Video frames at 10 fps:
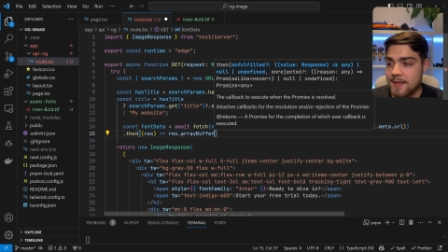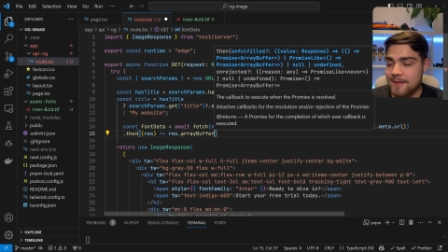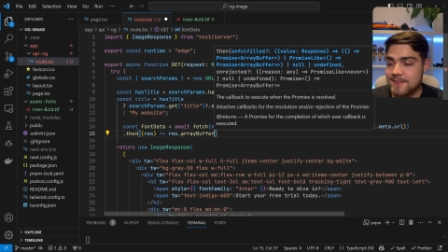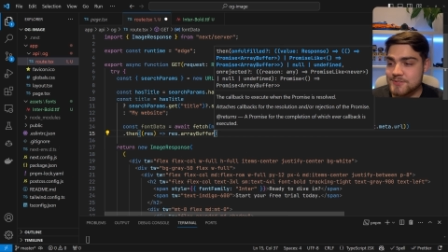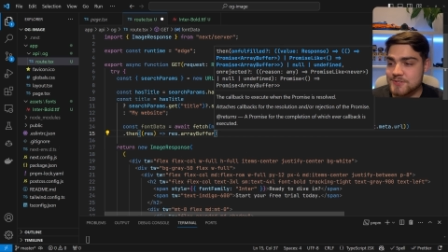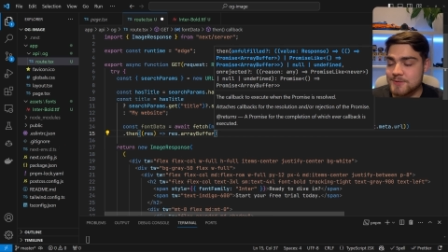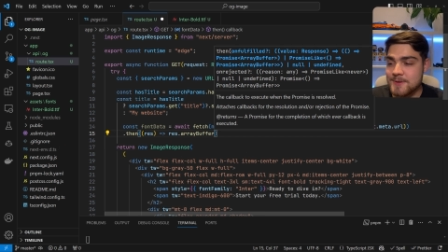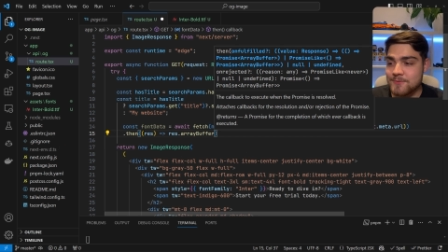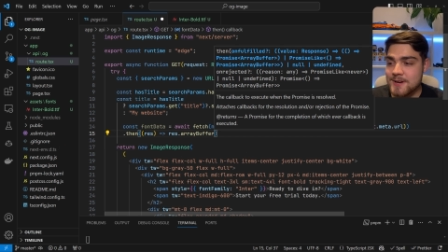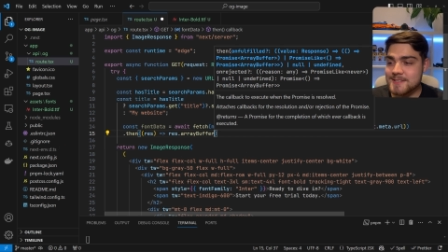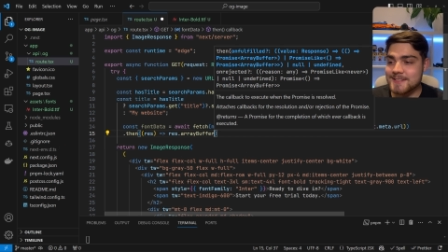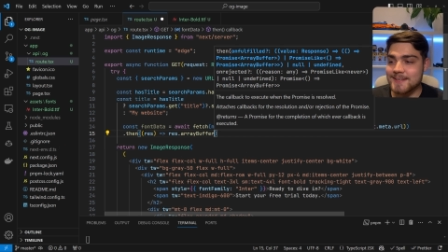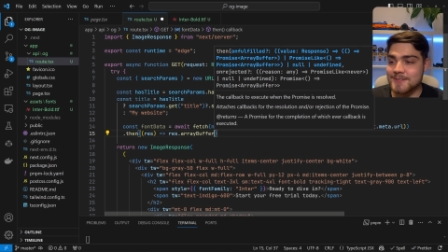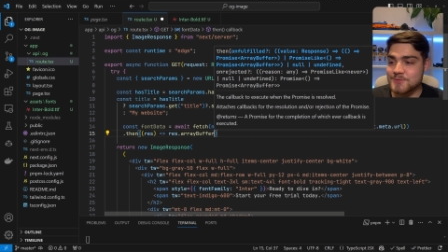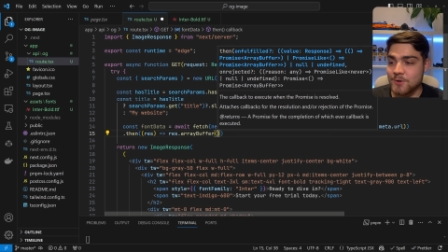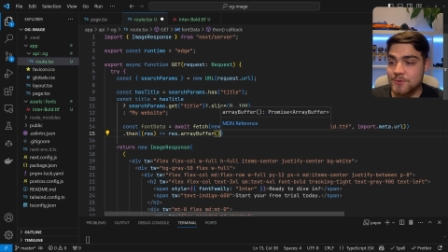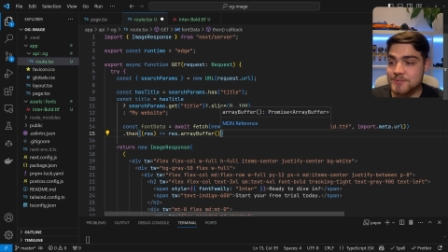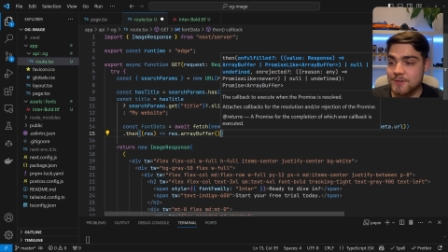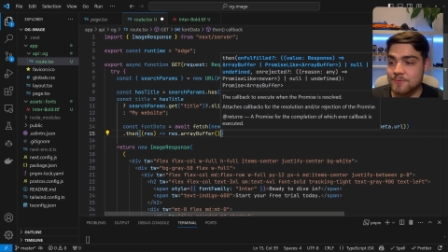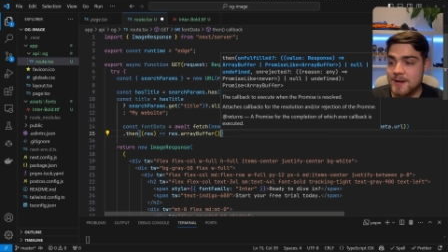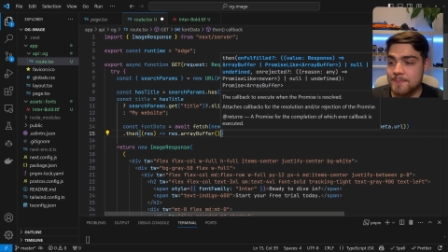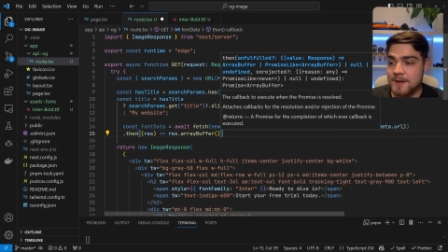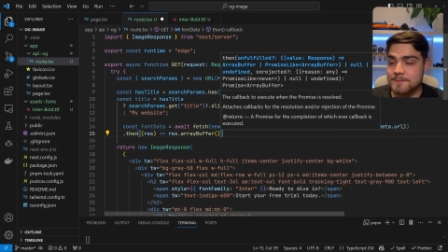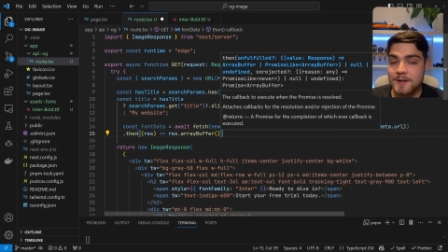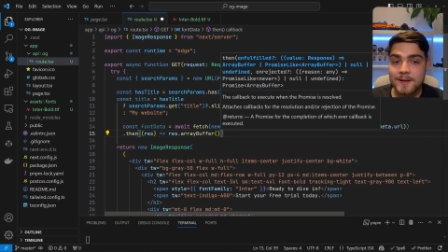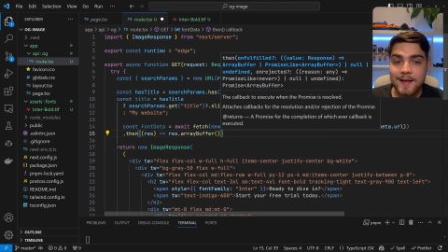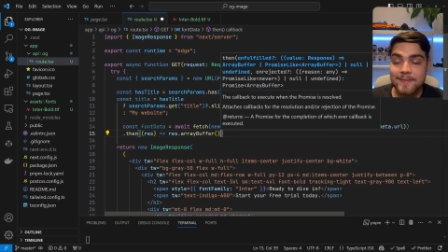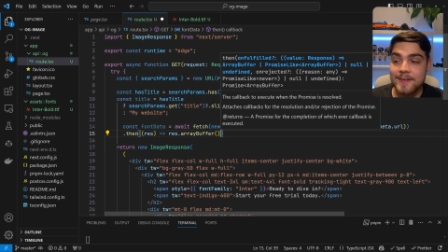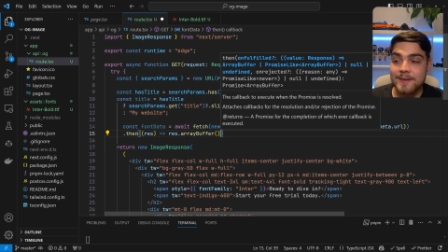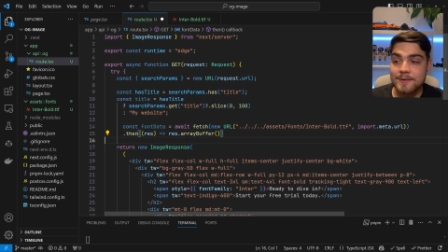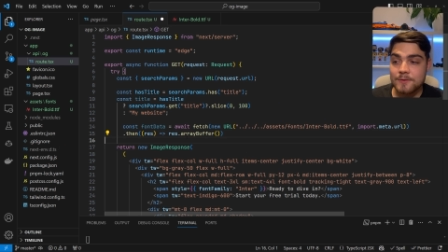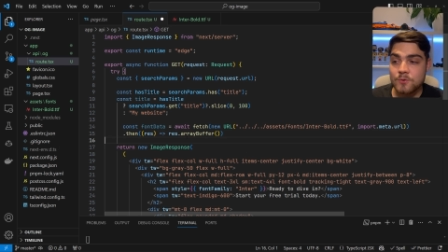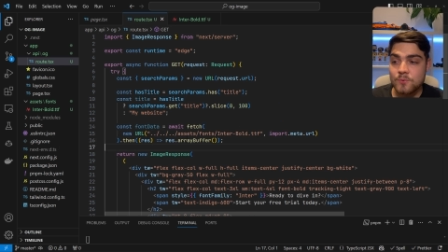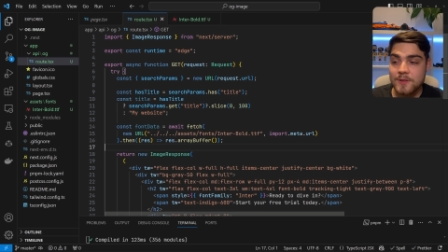And that's just going to be res dot array buffer, and then call